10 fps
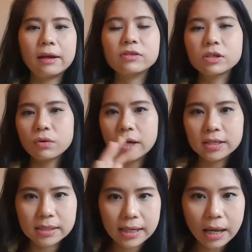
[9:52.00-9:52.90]
After
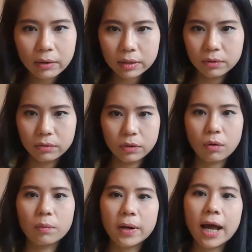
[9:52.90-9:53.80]
writing down and doing
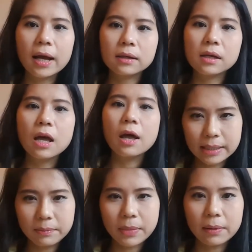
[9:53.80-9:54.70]
all that,
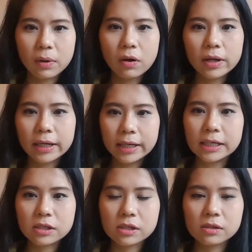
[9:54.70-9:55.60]
my blogging
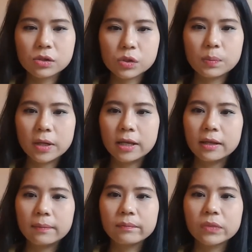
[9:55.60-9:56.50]
niche should
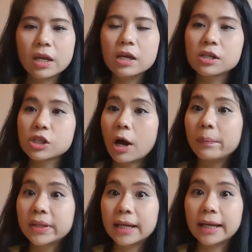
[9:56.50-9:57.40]
be
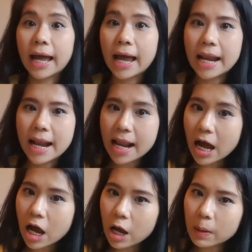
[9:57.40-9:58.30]
something I
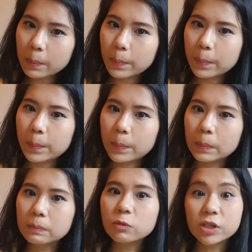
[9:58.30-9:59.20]
love,
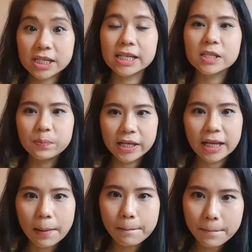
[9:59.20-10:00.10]
which is being a